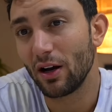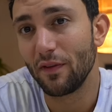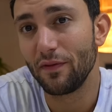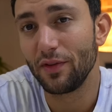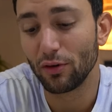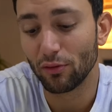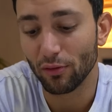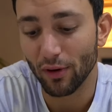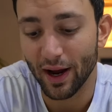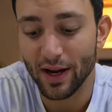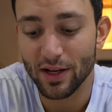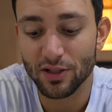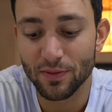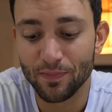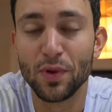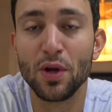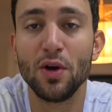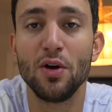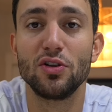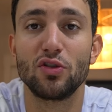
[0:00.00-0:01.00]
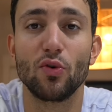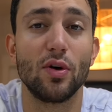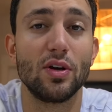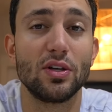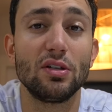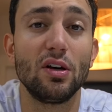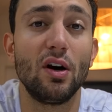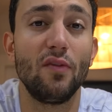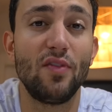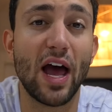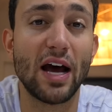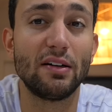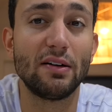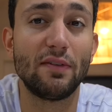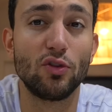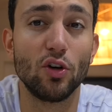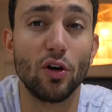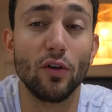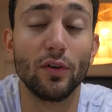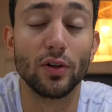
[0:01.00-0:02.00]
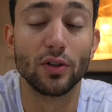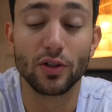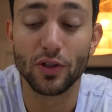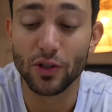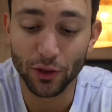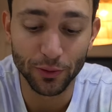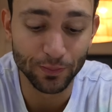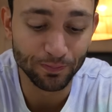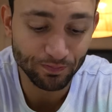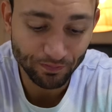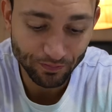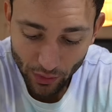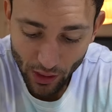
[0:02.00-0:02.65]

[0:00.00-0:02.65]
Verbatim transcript: of the rice. So I still have that left over too.